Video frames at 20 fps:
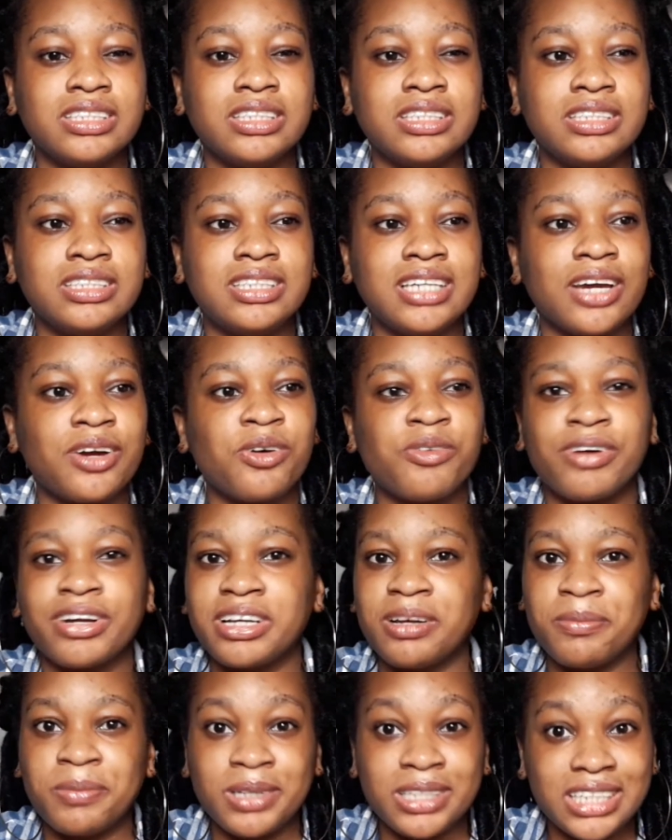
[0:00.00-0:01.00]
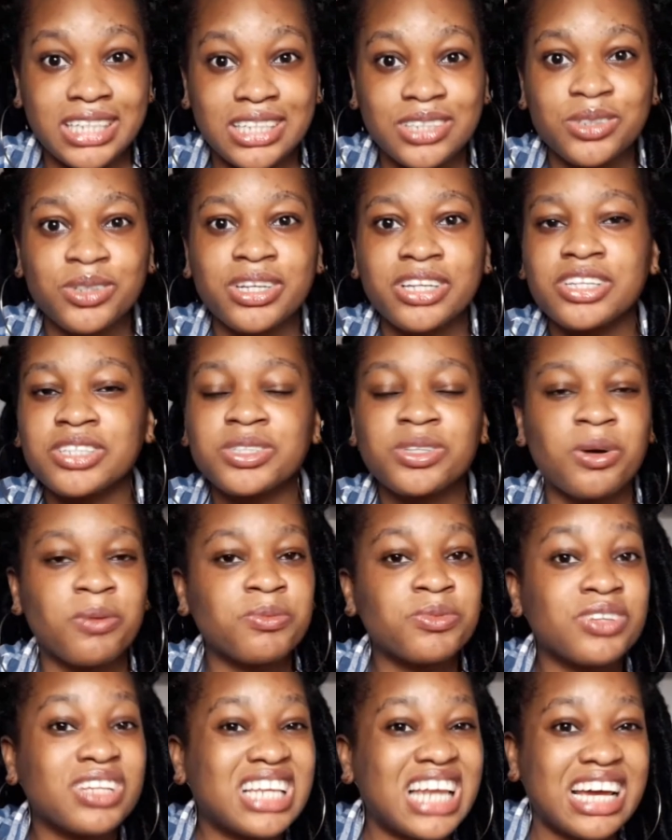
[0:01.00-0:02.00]
take over their body. So they just come
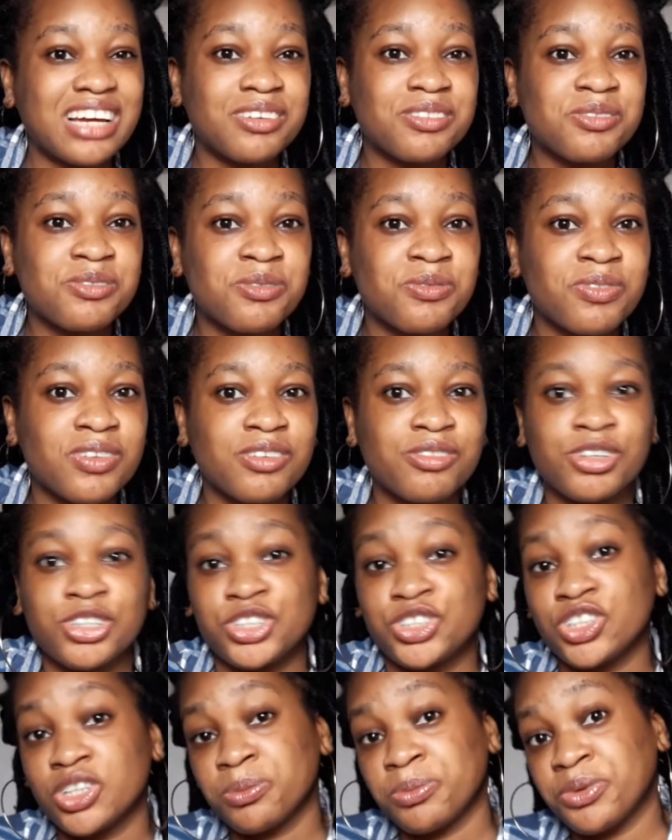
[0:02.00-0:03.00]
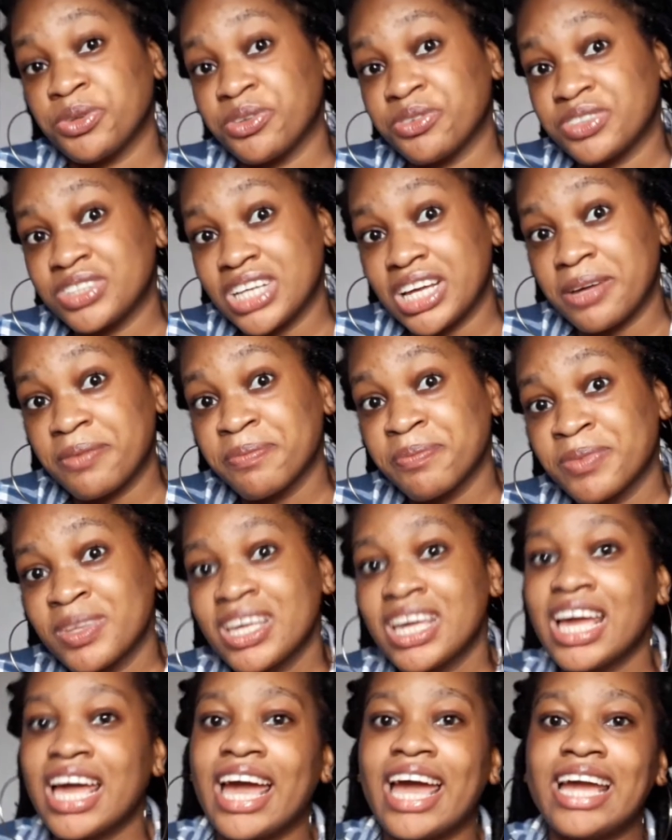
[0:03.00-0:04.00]
to life for a short period of time
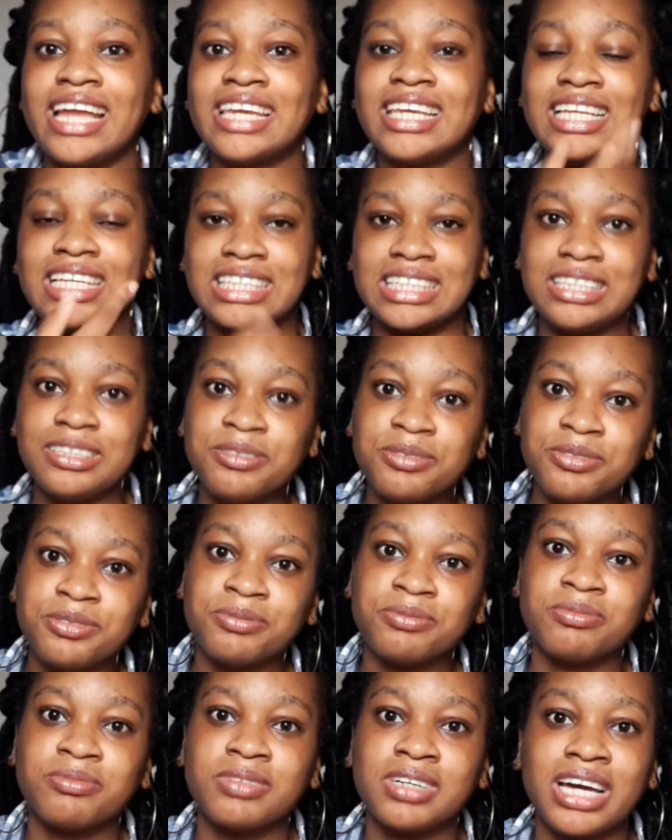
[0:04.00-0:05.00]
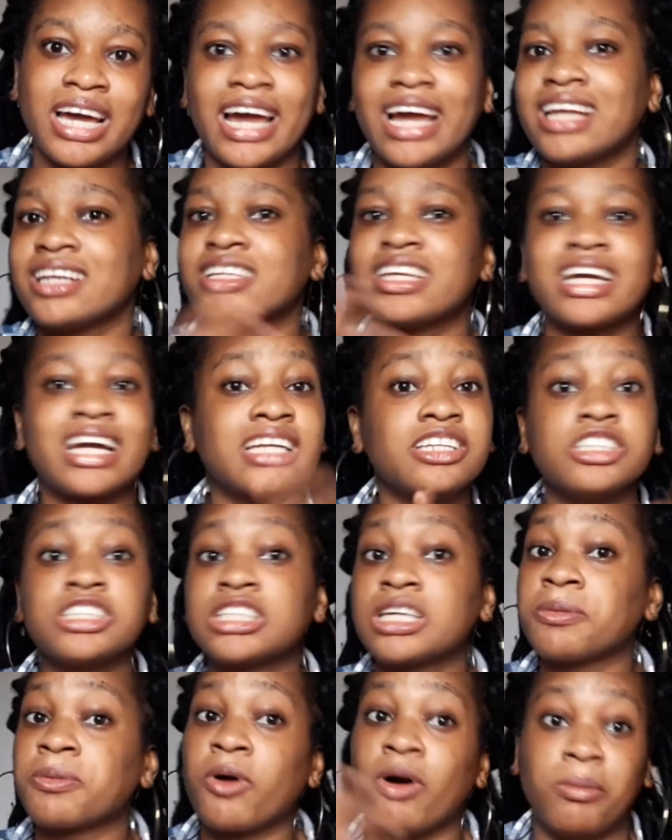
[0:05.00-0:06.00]
and they leave, and they can just
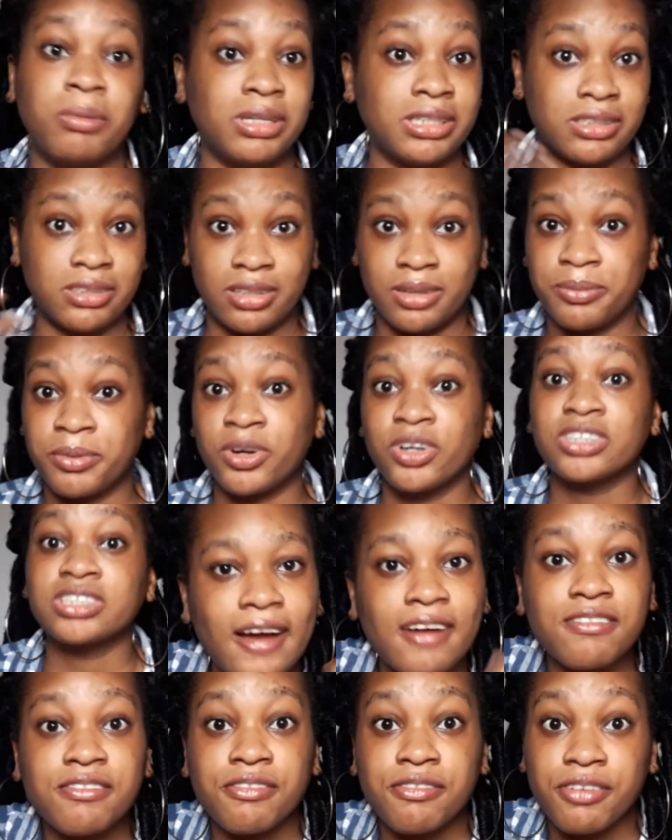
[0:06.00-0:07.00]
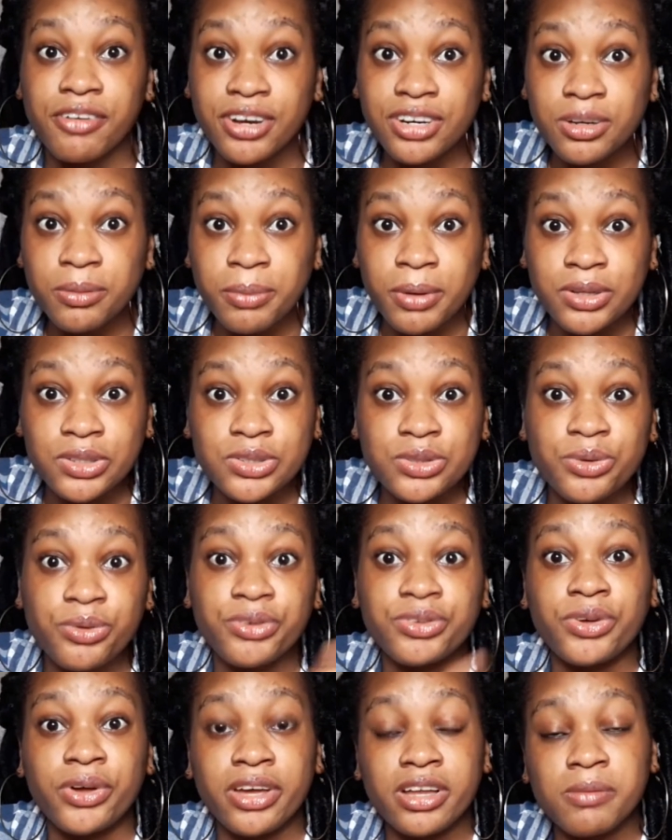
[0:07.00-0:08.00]
keep coming, because I've heard about
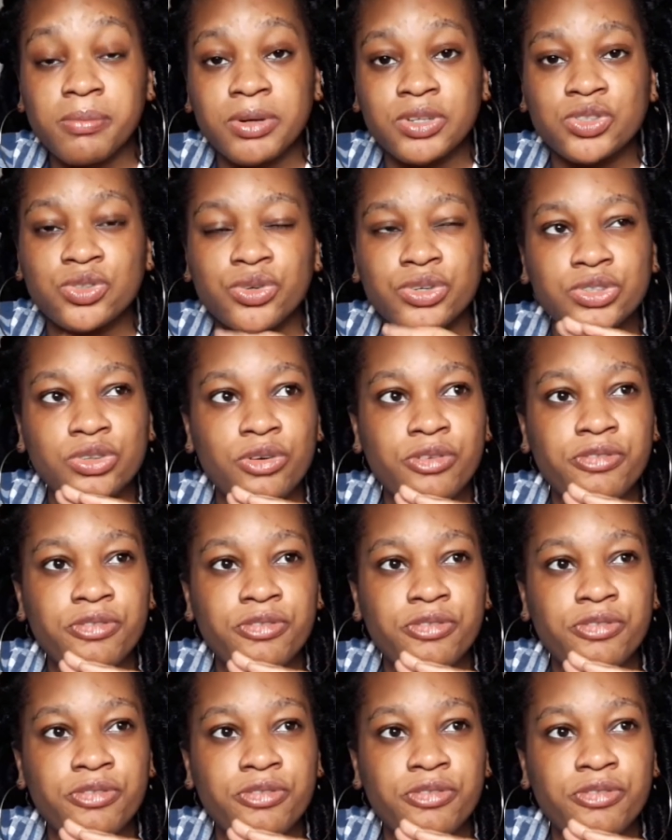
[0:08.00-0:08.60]
stories of